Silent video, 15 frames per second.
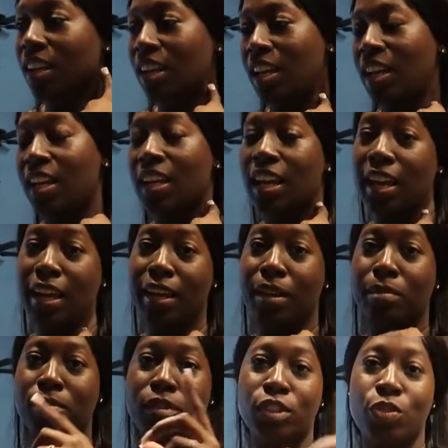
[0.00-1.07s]
and
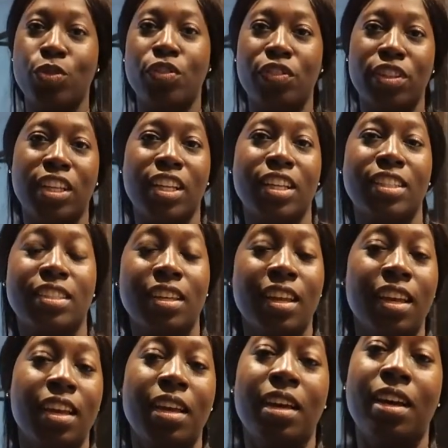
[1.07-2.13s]
yam, two different things.
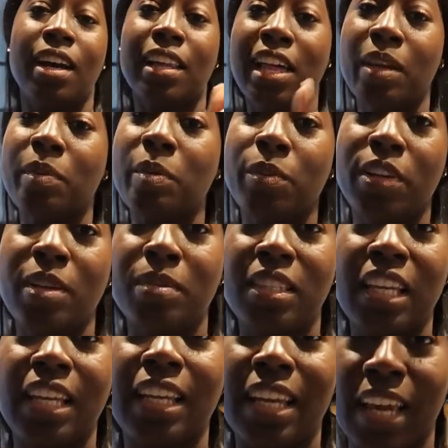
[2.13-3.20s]
A lot of people keep
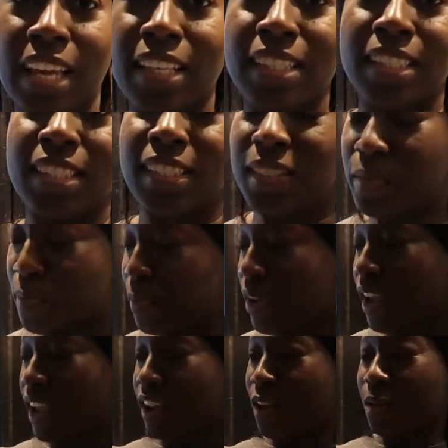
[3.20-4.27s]
saying yes,
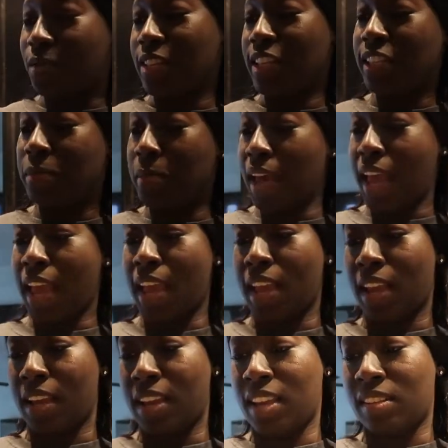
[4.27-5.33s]
but on this
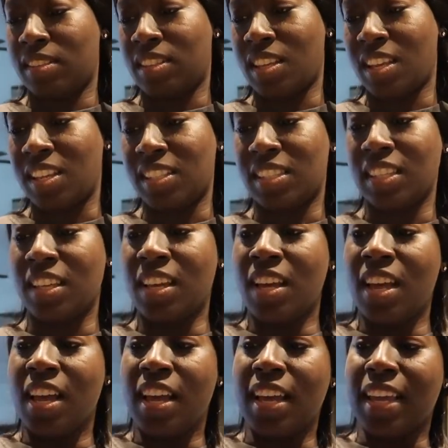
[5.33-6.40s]
bag, it says
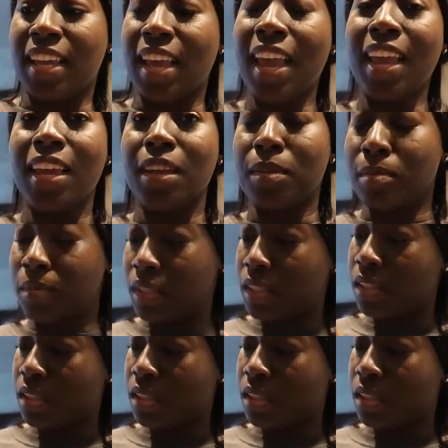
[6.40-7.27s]
yams.